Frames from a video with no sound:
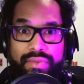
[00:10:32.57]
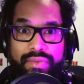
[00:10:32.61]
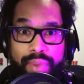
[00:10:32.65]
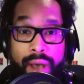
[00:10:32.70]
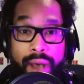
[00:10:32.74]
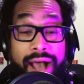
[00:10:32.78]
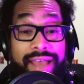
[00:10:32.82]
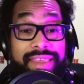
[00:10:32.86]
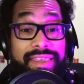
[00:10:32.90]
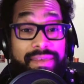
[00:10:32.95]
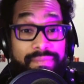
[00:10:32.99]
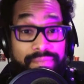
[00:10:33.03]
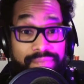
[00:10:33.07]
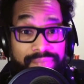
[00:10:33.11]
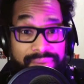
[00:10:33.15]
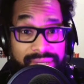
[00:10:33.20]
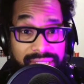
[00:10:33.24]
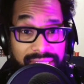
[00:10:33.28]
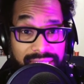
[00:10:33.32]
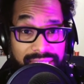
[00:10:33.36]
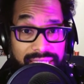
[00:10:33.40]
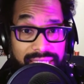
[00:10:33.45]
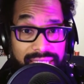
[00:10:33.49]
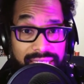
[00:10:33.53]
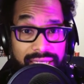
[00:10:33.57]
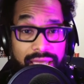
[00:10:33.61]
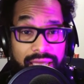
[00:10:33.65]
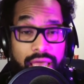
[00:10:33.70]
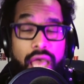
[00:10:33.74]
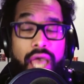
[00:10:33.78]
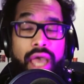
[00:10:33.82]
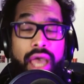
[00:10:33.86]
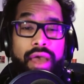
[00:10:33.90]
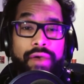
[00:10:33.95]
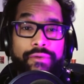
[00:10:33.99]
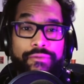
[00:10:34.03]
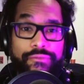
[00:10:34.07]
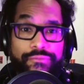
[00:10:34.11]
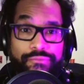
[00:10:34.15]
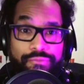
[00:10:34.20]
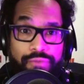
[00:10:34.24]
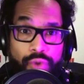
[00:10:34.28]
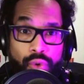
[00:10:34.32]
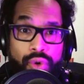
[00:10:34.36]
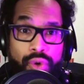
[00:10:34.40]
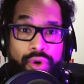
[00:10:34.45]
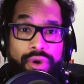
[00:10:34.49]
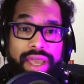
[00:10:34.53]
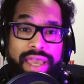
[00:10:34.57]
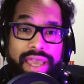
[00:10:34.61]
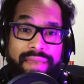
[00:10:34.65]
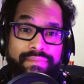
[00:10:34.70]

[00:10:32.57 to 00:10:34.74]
possibility for